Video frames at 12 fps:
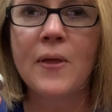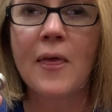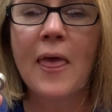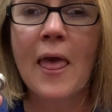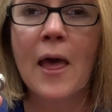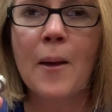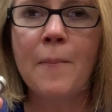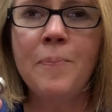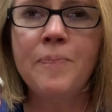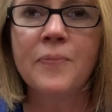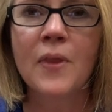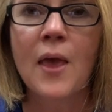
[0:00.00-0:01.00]

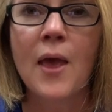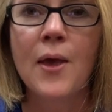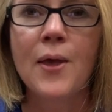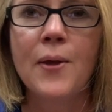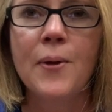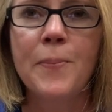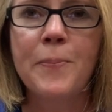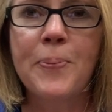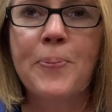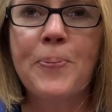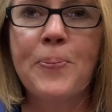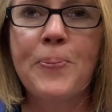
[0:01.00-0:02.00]
M,
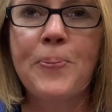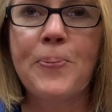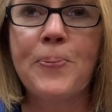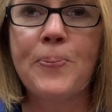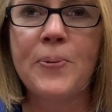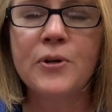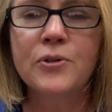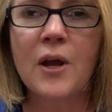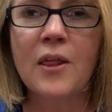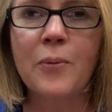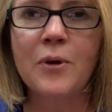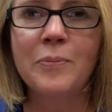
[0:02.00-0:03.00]

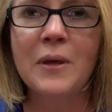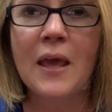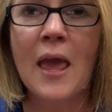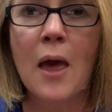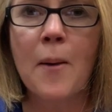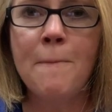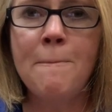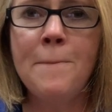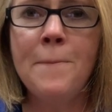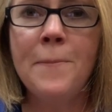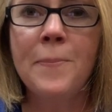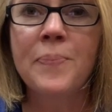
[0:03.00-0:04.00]
Try that with me.
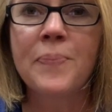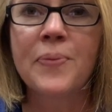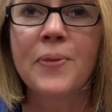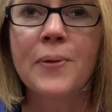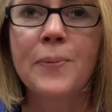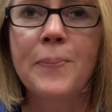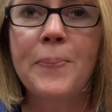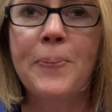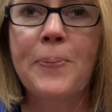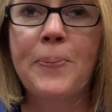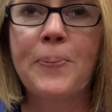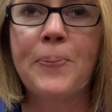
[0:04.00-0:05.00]
M,
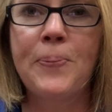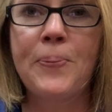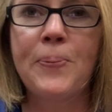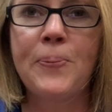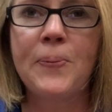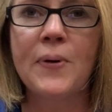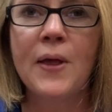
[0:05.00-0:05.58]
M,